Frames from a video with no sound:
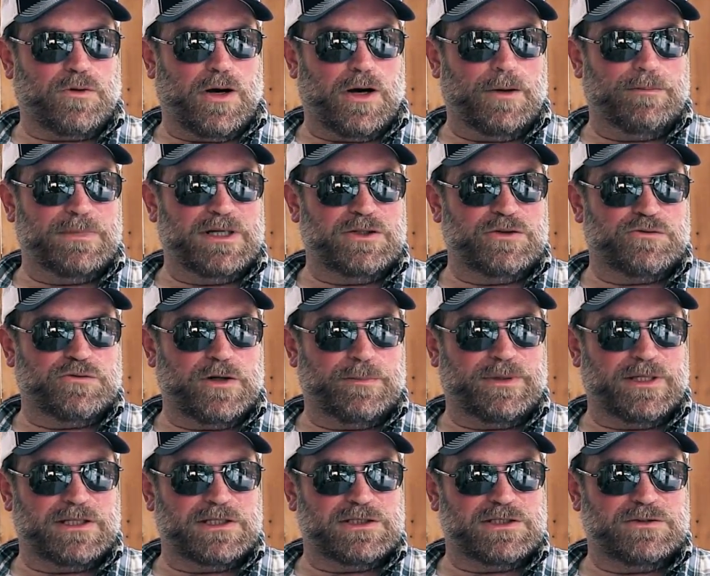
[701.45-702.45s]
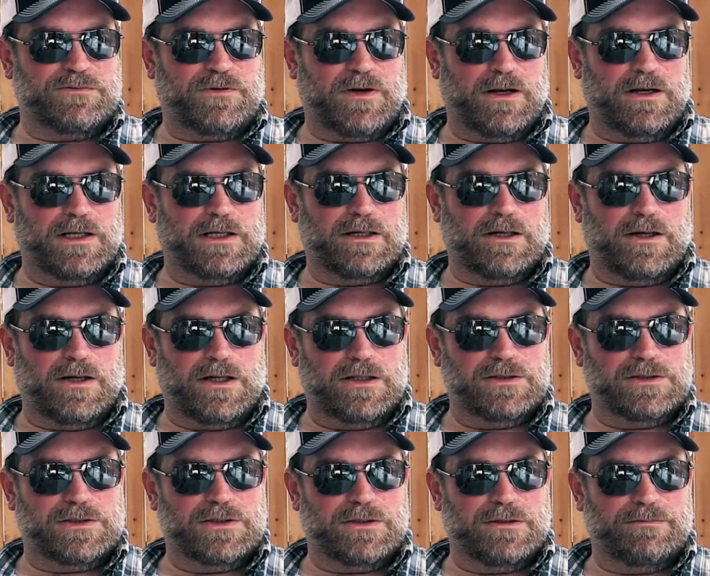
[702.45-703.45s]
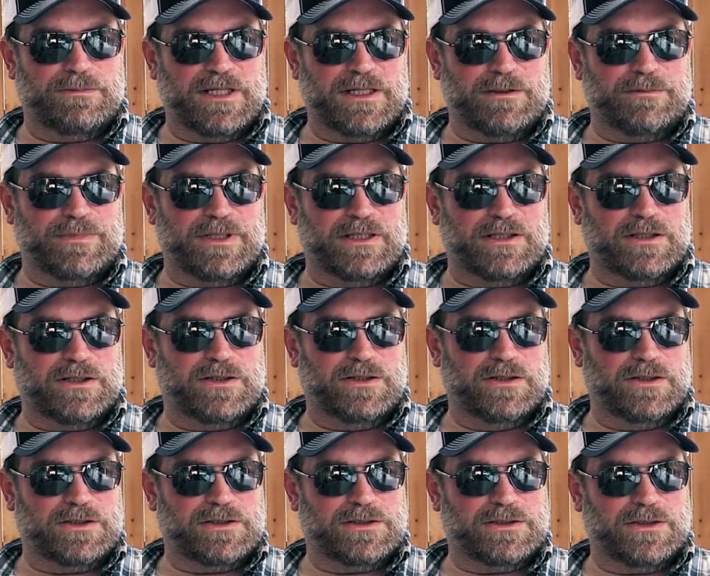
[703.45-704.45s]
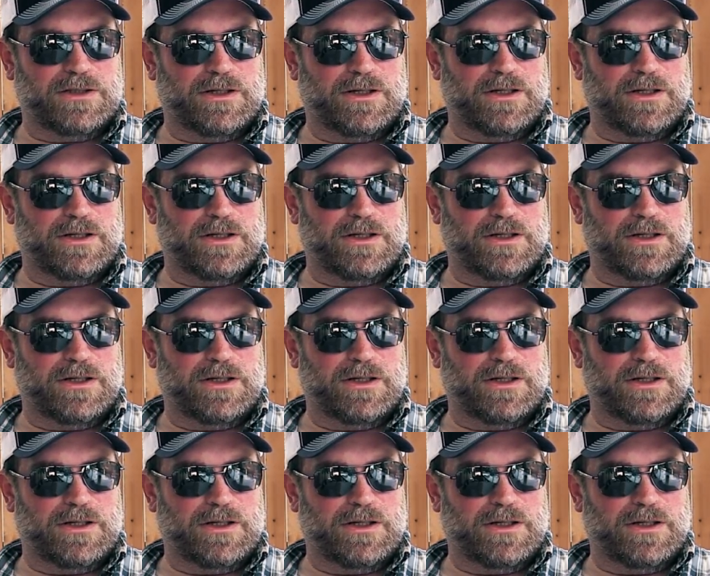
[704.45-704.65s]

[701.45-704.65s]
raw meat drippings falling onto the meat being cooked